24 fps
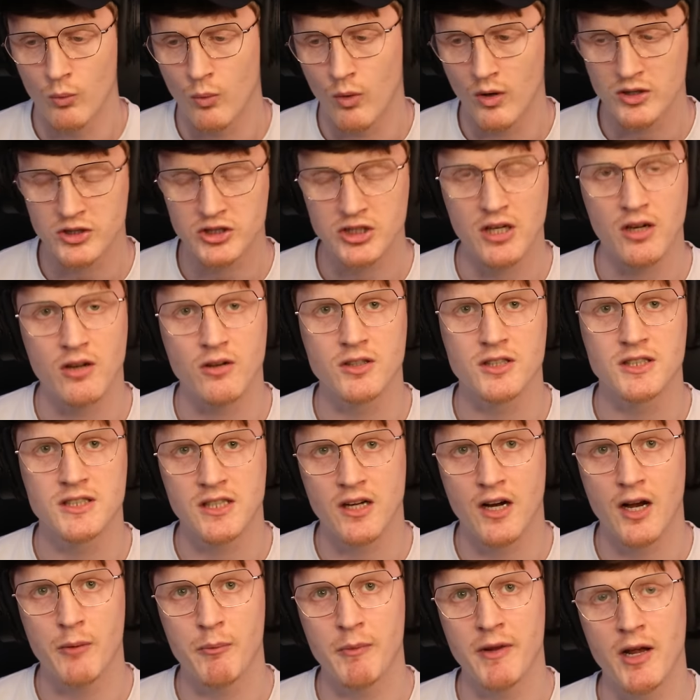Watch
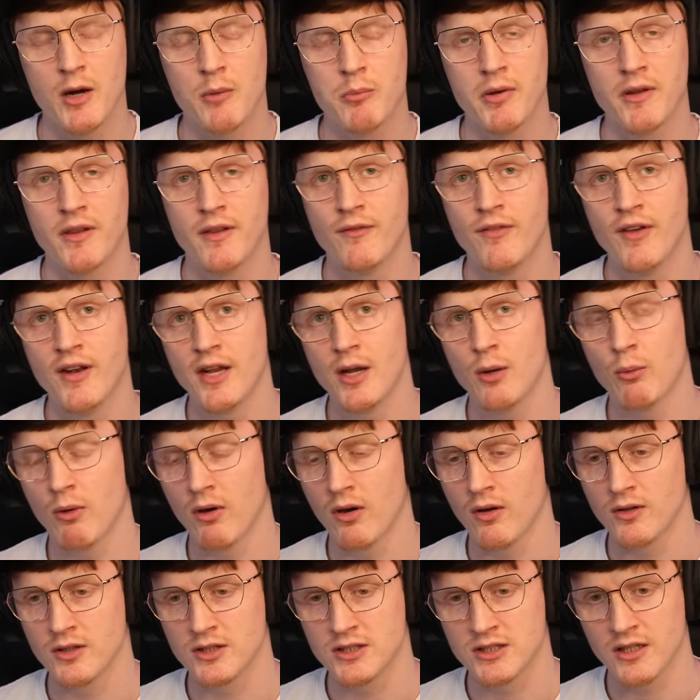alongside me. I'll put the video
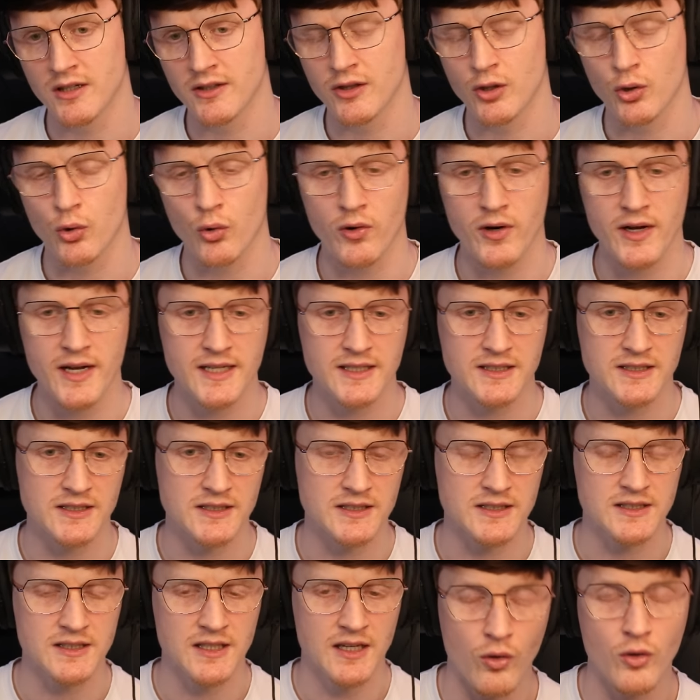alongside the
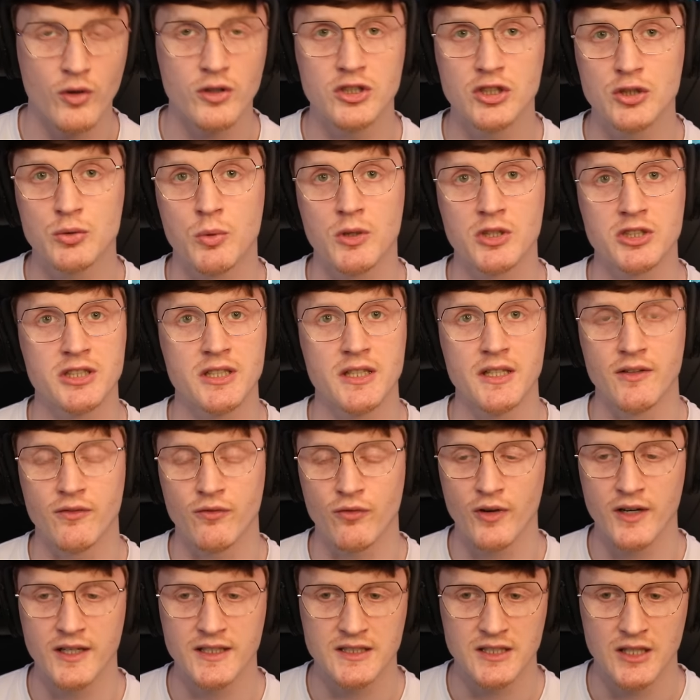creators, or just watch it in your
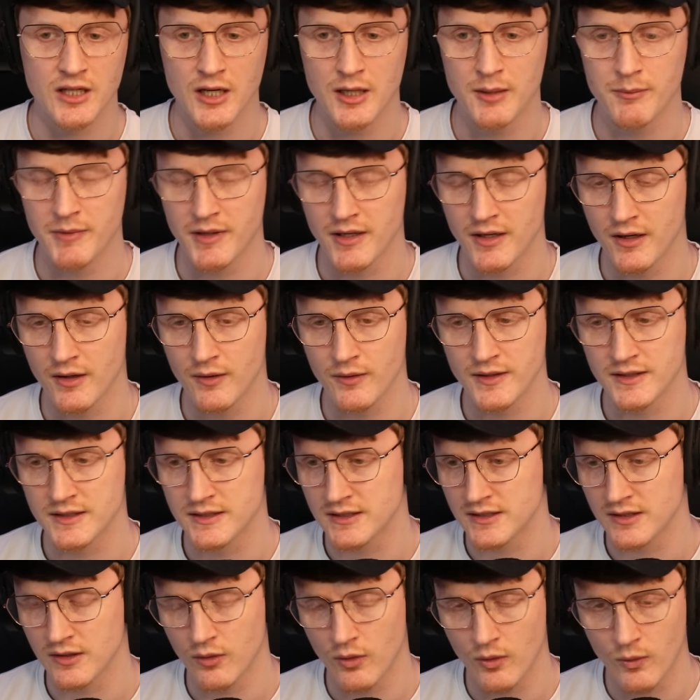free time. You know,
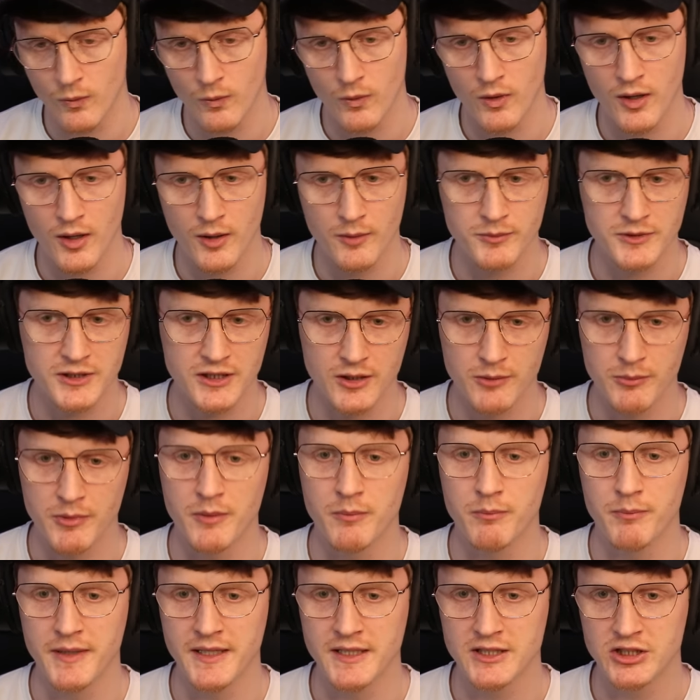it's all up to you,
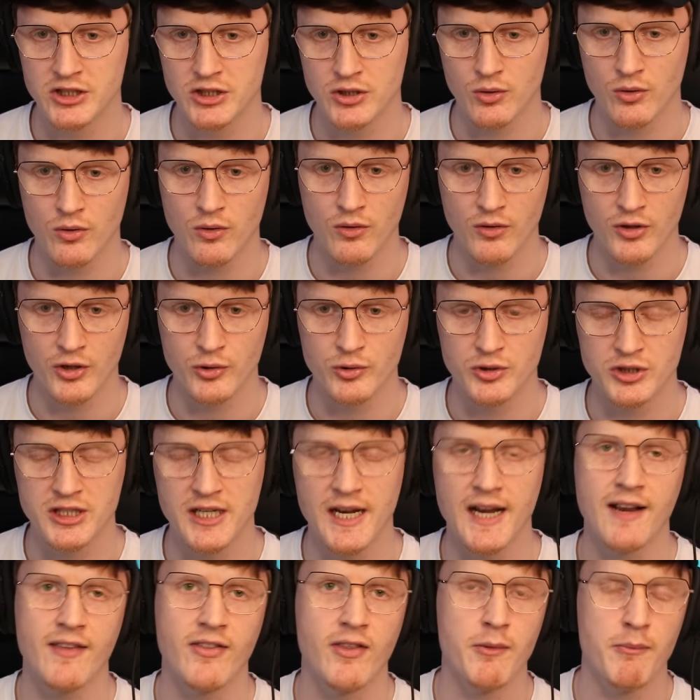but be sure you
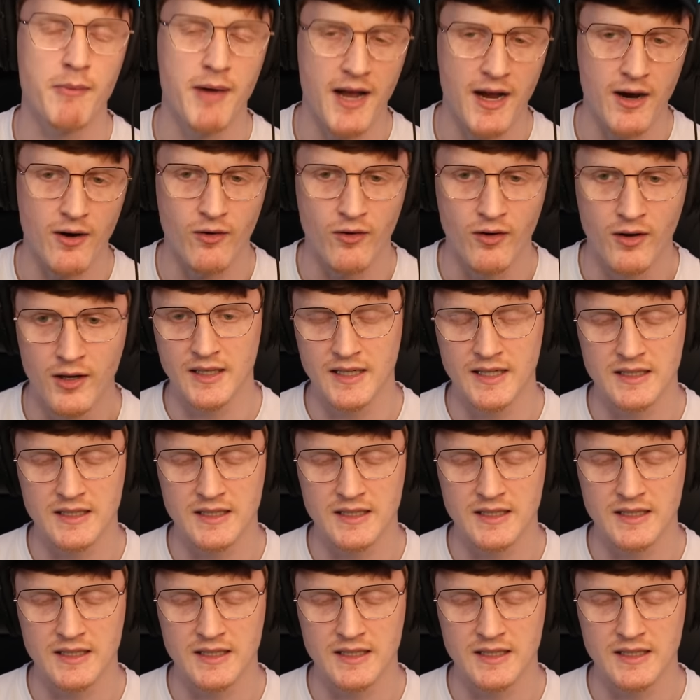check them out.